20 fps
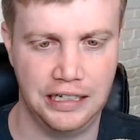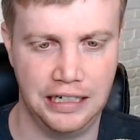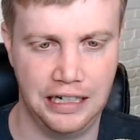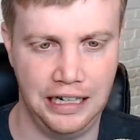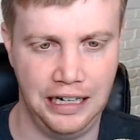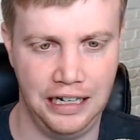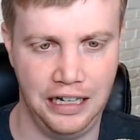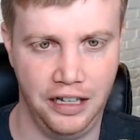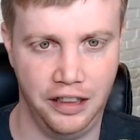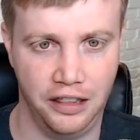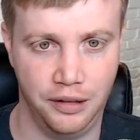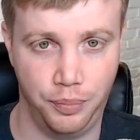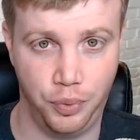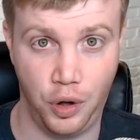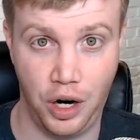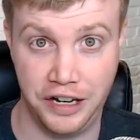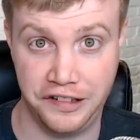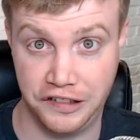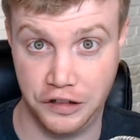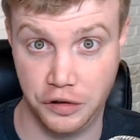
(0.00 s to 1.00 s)
the
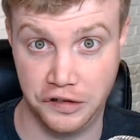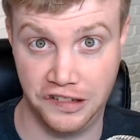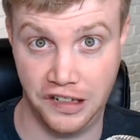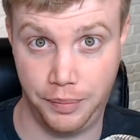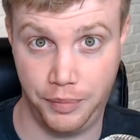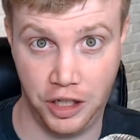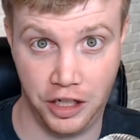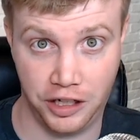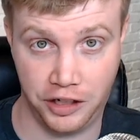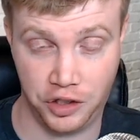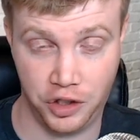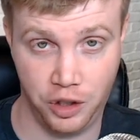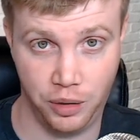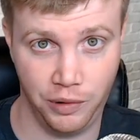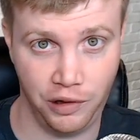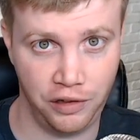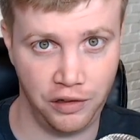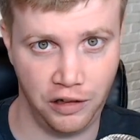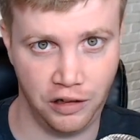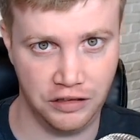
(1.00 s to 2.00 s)
price goes up on
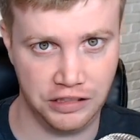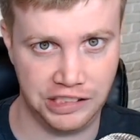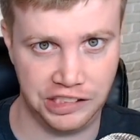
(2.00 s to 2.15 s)
October 3rd.